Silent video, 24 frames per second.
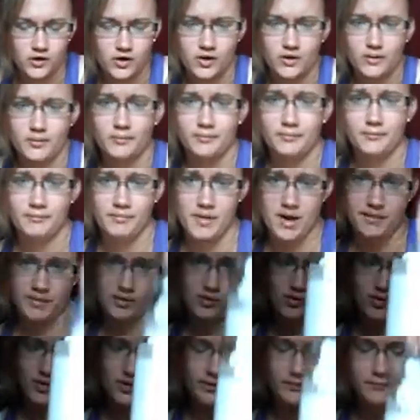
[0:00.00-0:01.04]
or
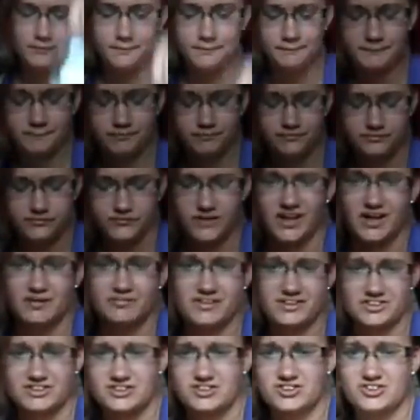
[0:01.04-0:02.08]
baby oil.
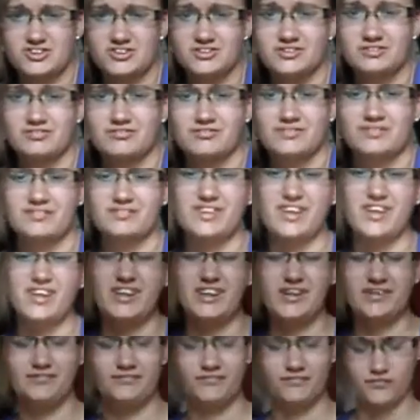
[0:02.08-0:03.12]
Um, this is to
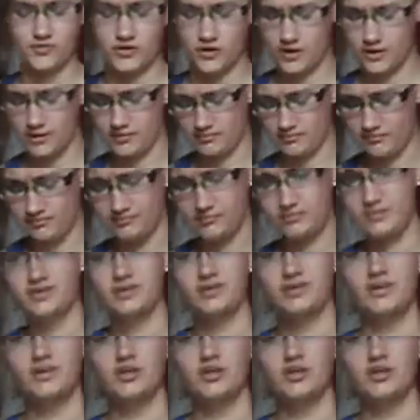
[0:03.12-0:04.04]
prevent it from